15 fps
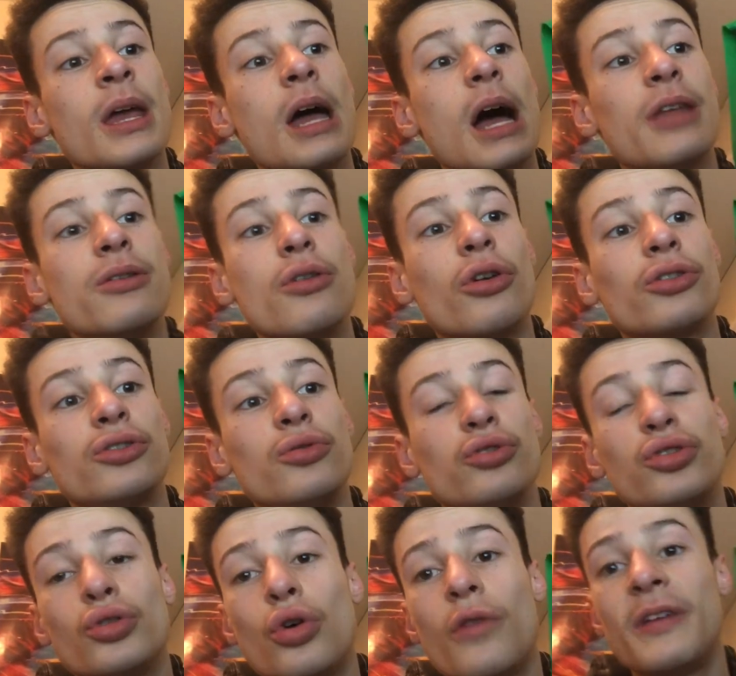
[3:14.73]
I'm not too
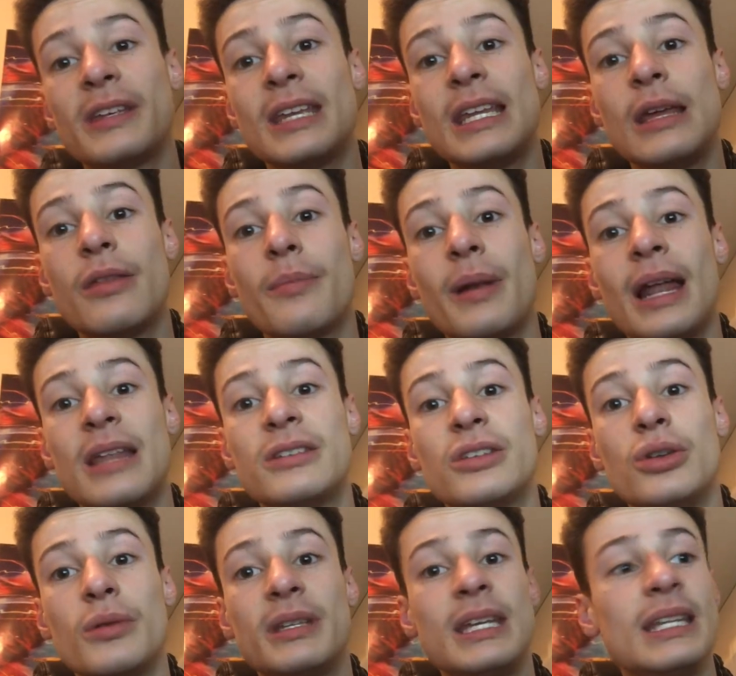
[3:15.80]
sure if he has any other plans to
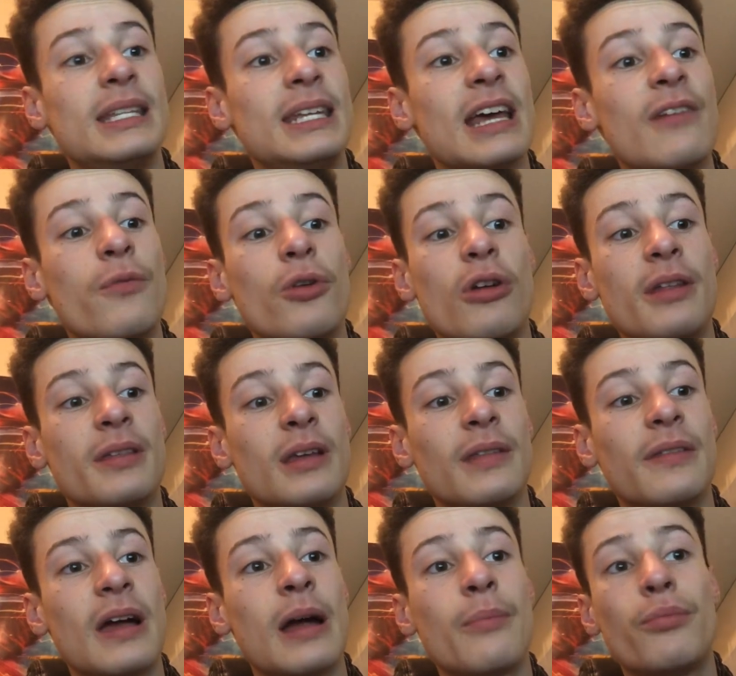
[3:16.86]
do a TTF or anything like
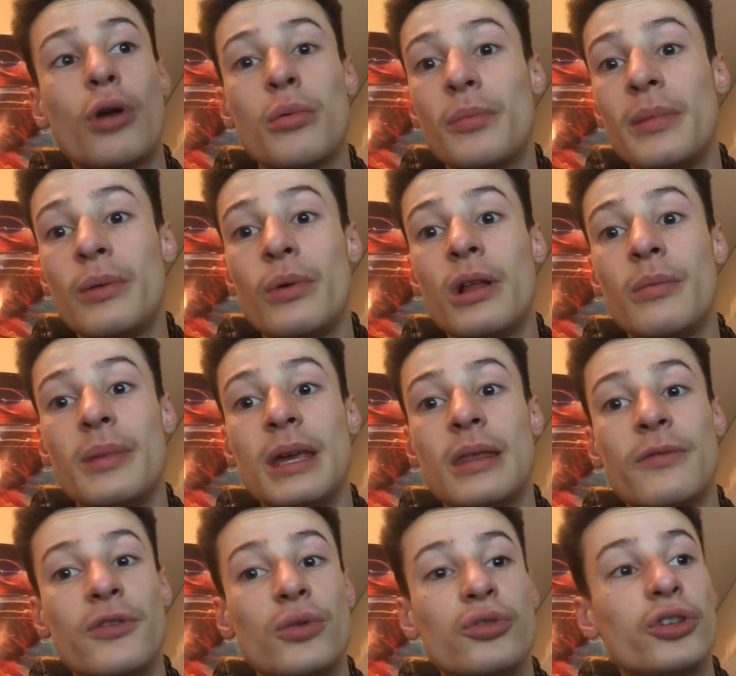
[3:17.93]
that. Probably will be in the
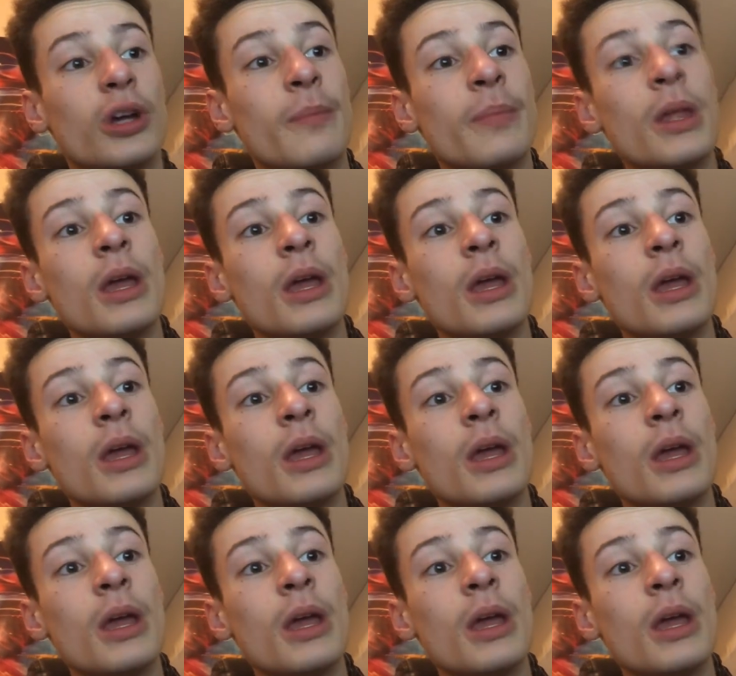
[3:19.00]
future.